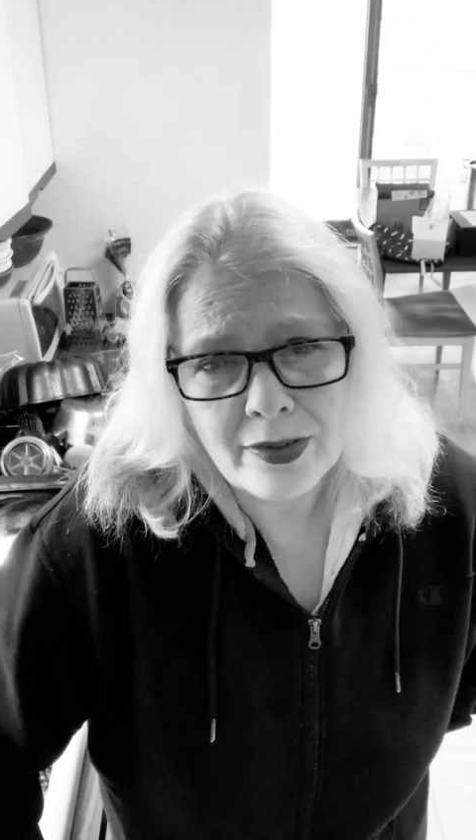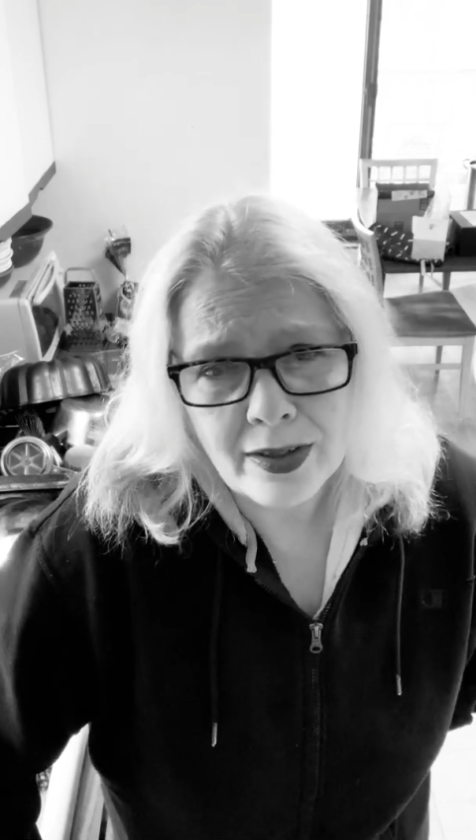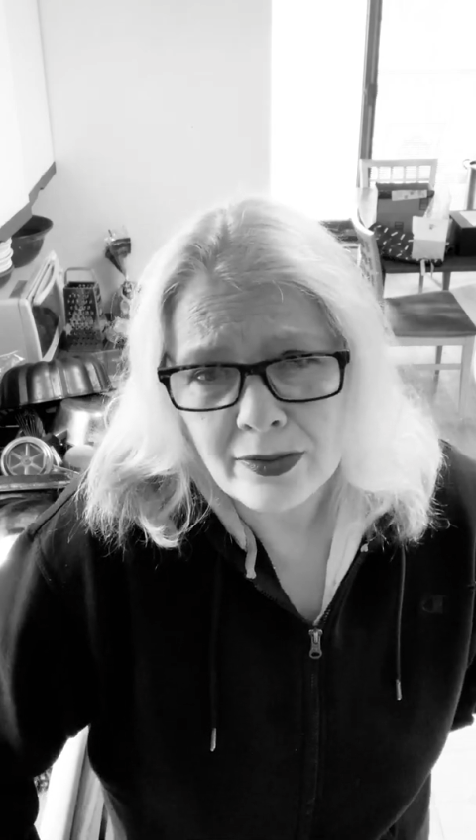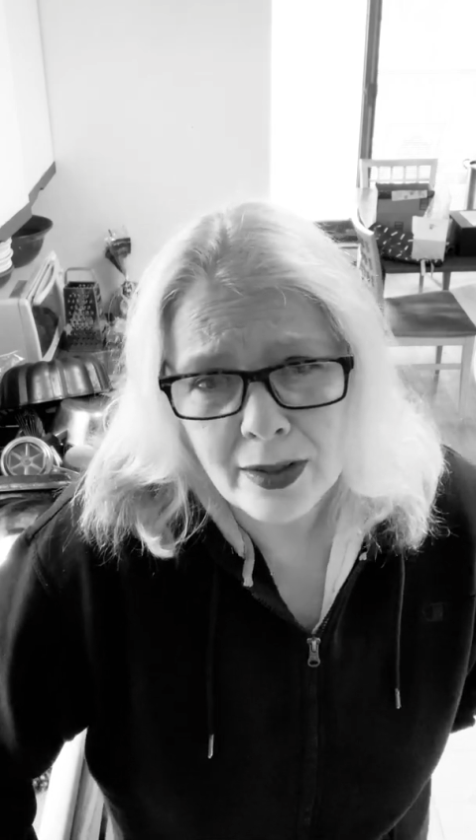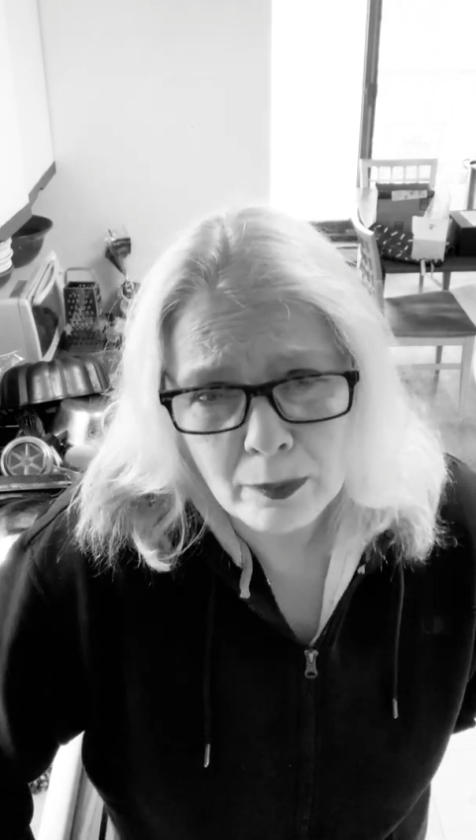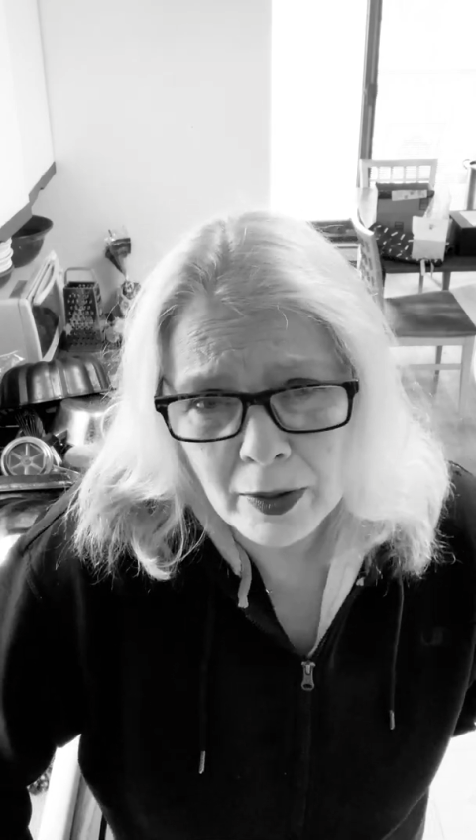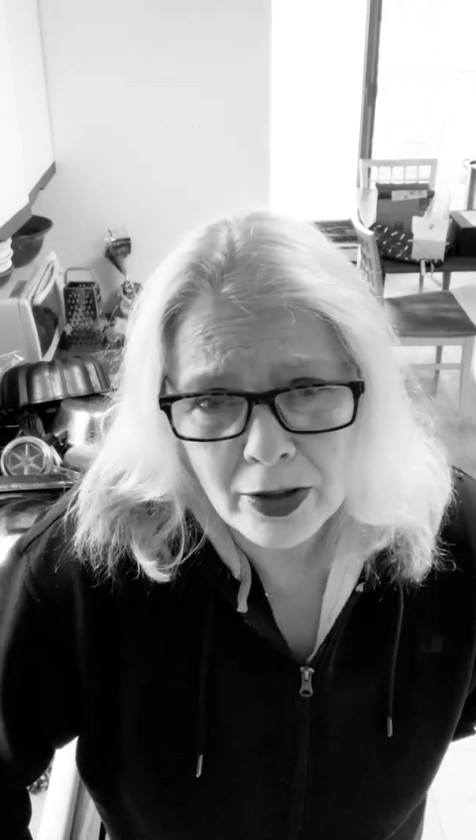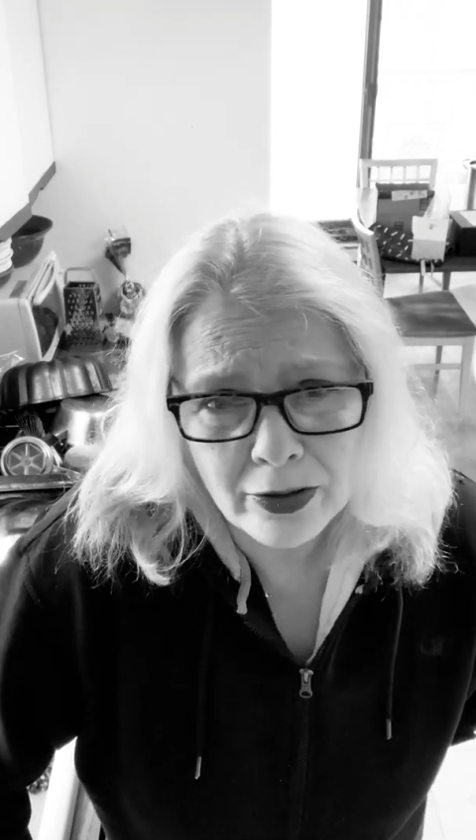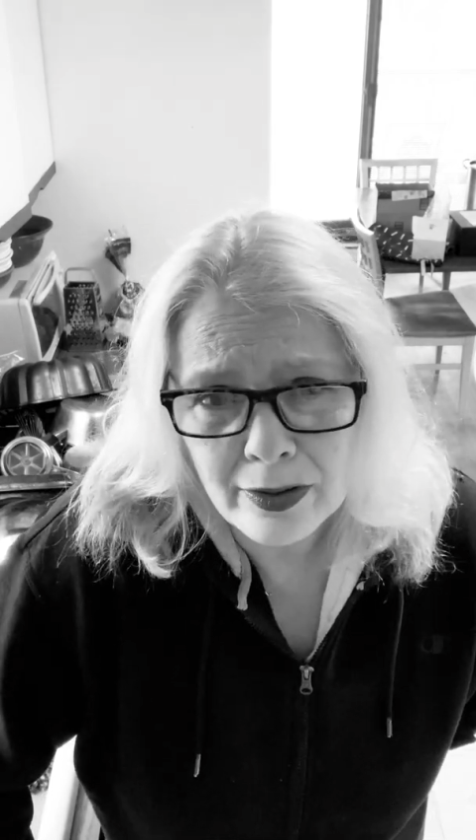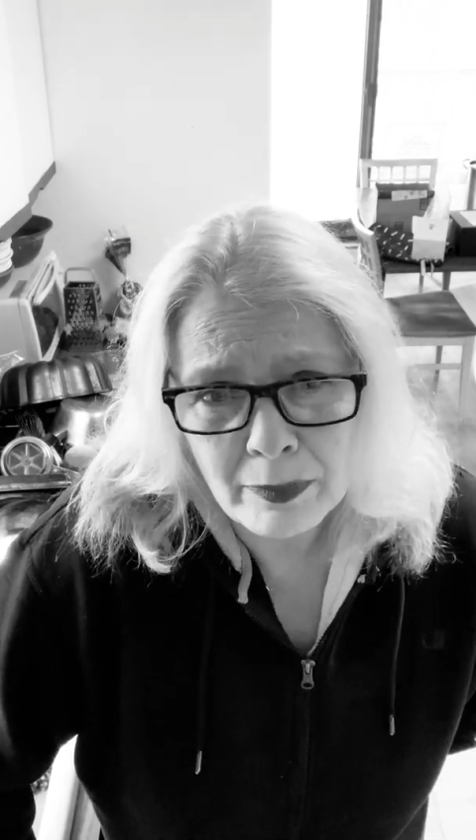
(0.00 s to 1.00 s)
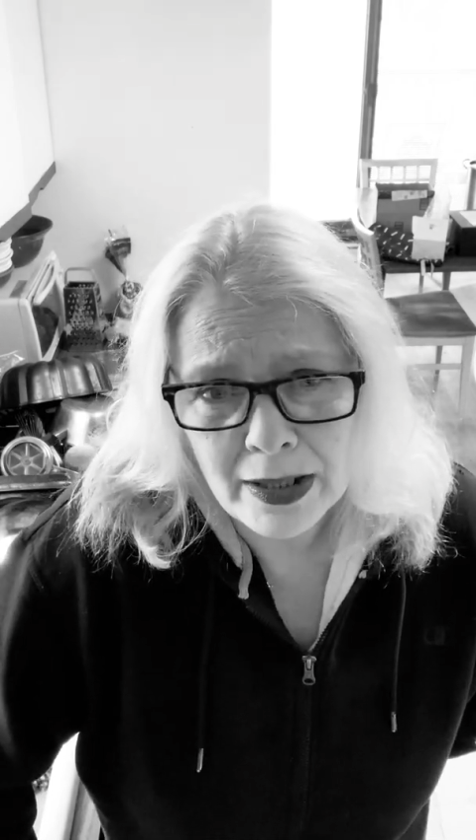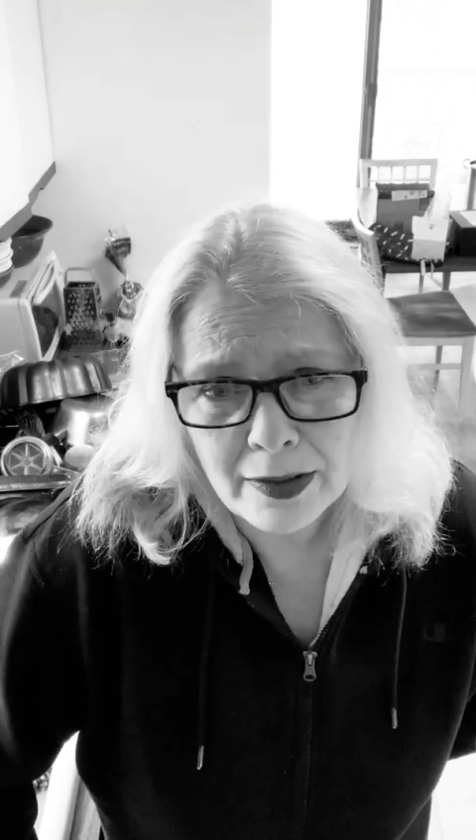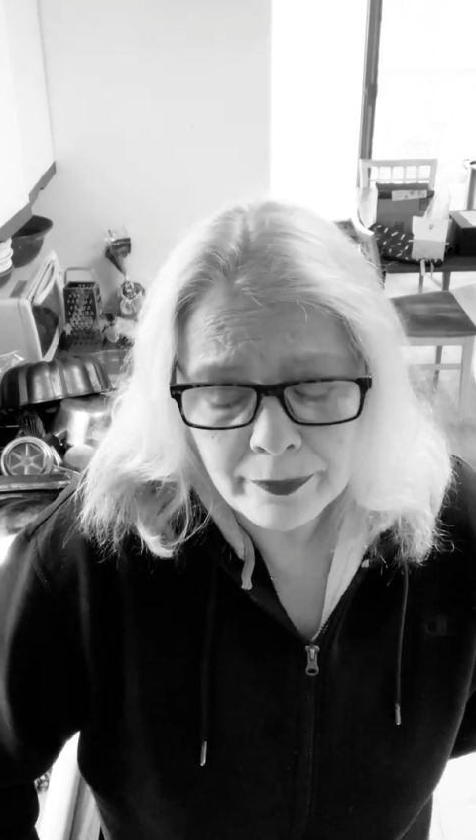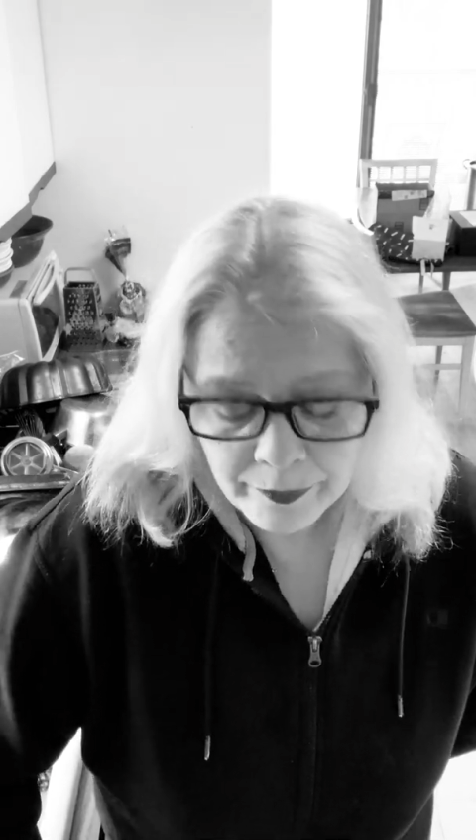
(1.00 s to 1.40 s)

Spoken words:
taste like butter to me.